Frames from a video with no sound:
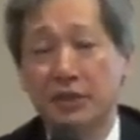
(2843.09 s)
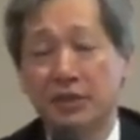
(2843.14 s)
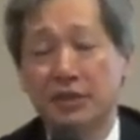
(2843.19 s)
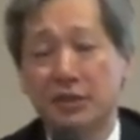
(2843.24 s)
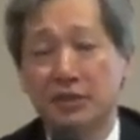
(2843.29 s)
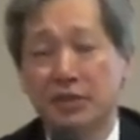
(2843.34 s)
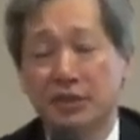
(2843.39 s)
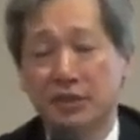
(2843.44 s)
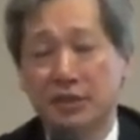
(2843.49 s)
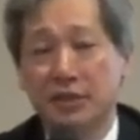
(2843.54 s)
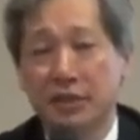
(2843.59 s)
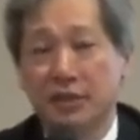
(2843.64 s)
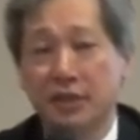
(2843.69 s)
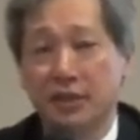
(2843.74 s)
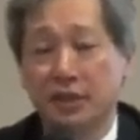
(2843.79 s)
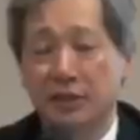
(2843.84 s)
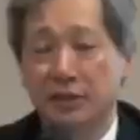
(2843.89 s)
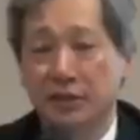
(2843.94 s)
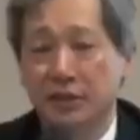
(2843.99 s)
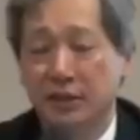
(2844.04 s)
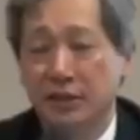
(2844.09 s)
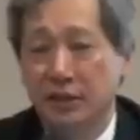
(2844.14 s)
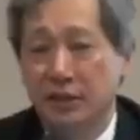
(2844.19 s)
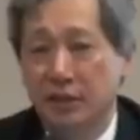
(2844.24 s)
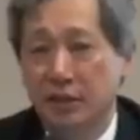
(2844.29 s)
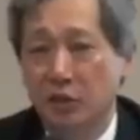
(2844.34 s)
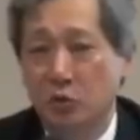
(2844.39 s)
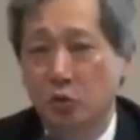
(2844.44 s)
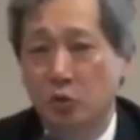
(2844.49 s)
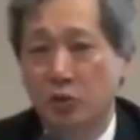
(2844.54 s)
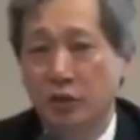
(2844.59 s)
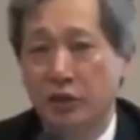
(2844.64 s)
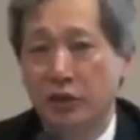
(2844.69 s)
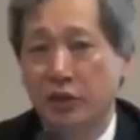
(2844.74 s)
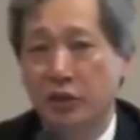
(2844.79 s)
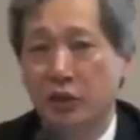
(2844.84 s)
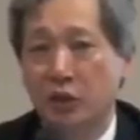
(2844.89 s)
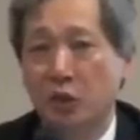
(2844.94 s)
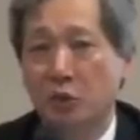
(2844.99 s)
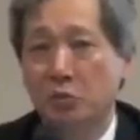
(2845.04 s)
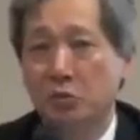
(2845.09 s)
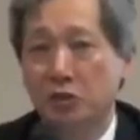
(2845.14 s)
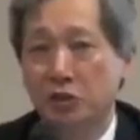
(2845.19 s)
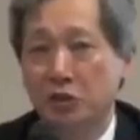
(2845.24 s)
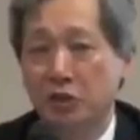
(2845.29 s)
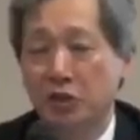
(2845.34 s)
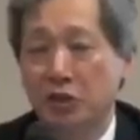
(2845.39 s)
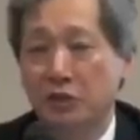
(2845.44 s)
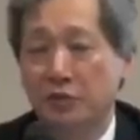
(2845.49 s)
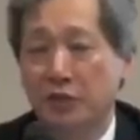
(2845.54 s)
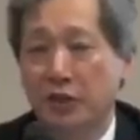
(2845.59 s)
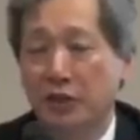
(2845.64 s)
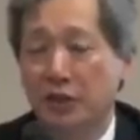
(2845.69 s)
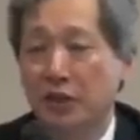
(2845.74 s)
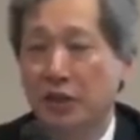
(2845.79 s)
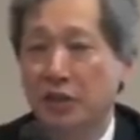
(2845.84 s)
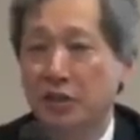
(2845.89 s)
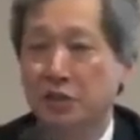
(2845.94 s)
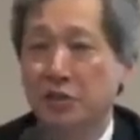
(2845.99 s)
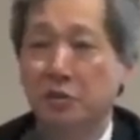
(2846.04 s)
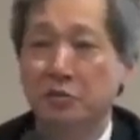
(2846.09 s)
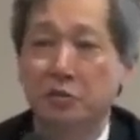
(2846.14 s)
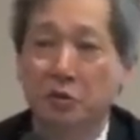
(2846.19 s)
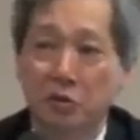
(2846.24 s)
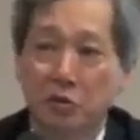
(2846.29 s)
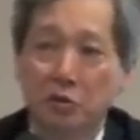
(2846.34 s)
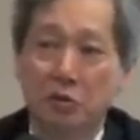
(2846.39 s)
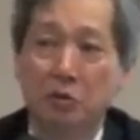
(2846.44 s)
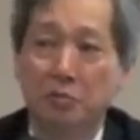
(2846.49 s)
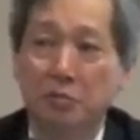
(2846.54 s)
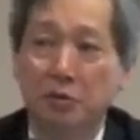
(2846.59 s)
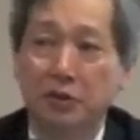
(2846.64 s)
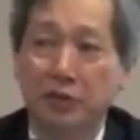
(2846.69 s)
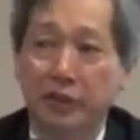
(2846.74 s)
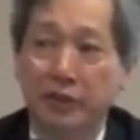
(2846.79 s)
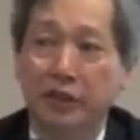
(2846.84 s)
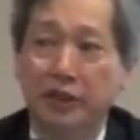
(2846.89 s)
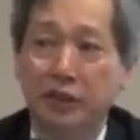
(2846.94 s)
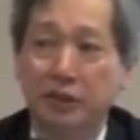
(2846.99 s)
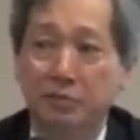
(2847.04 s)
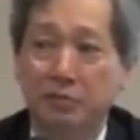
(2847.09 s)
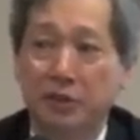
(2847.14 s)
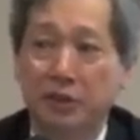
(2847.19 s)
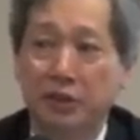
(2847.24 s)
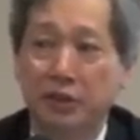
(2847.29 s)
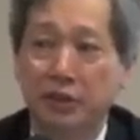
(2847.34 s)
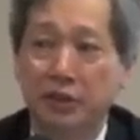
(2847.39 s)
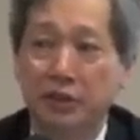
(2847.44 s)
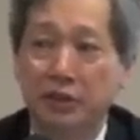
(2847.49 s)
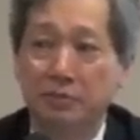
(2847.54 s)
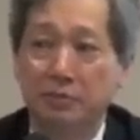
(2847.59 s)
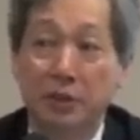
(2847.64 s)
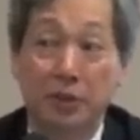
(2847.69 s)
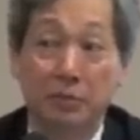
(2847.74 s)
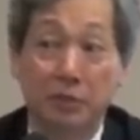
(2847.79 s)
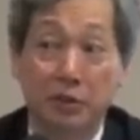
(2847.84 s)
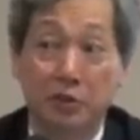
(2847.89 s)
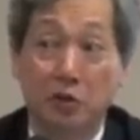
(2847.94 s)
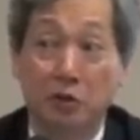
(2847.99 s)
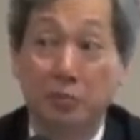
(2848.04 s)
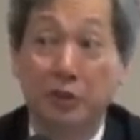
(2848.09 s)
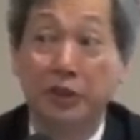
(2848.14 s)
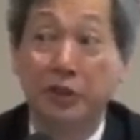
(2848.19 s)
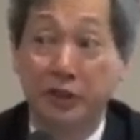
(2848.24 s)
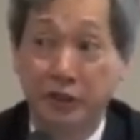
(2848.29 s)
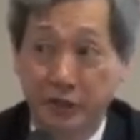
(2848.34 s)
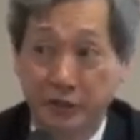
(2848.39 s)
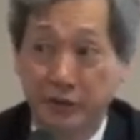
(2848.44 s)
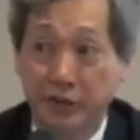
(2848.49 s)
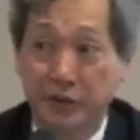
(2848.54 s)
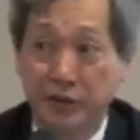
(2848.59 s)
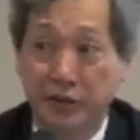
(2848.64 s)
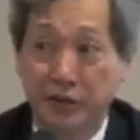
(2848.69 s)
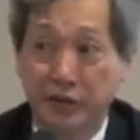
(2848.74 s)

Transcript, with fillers: is that uh, we observe a larger role played by public opinion